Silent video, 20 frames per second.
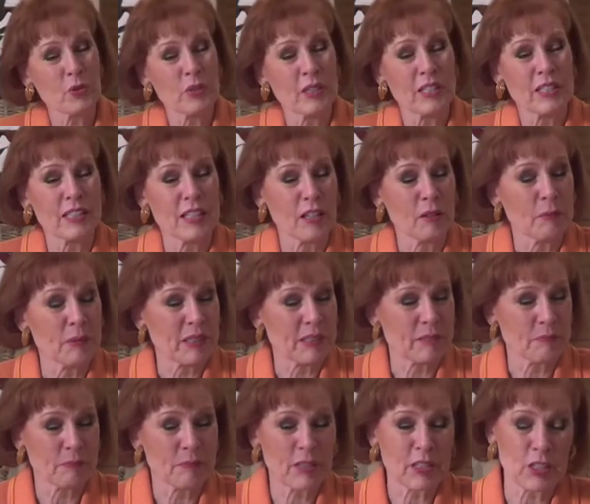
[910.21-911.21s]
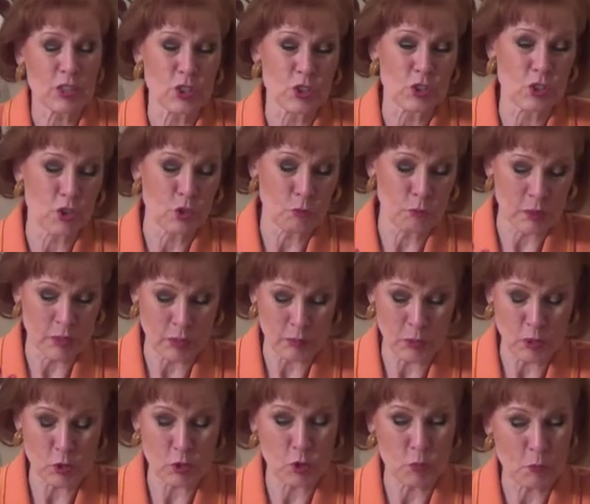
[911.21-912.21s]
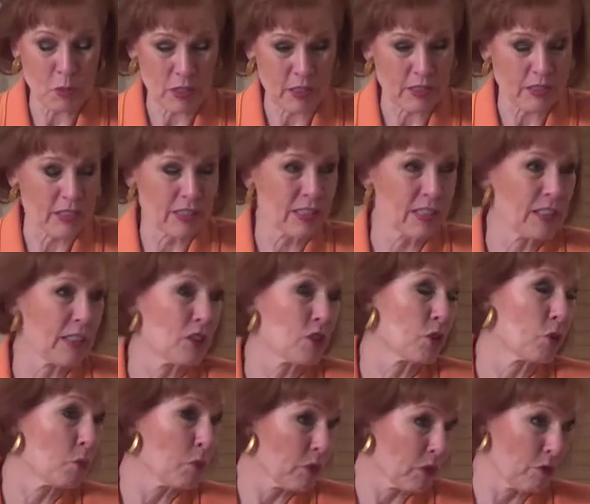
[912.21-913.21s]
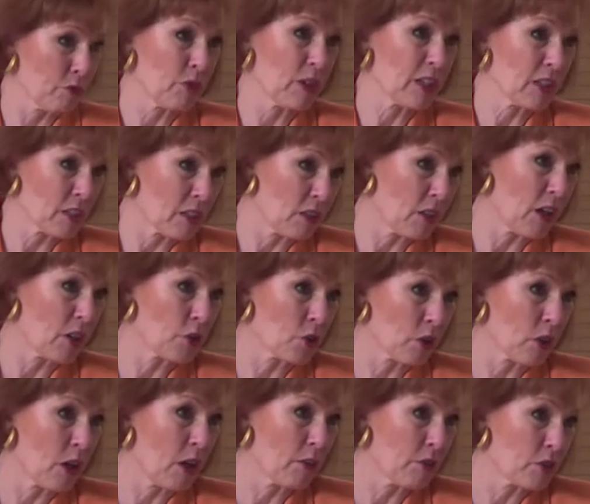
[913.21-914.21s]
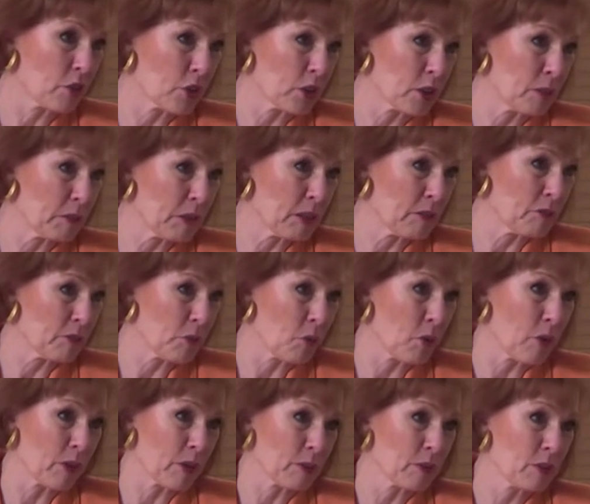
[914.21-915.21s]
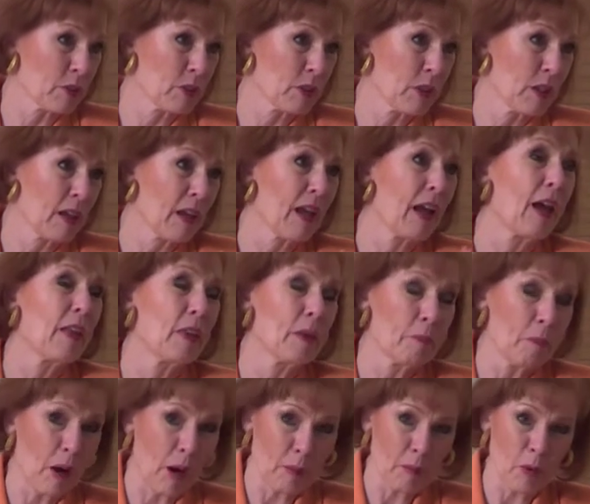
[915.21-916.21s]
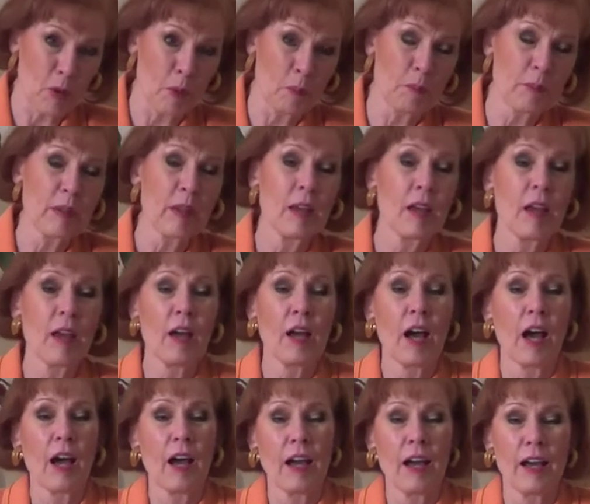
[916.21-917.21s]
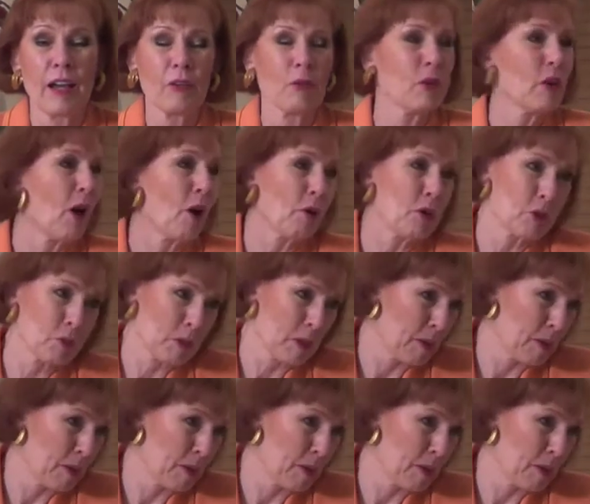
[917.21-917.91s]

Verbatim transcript: want to tell, because you've been a huge part of this desert with the Frank Sinatra golf tournament. And the Bob Hope Classic. And the Bob Hope. I will always be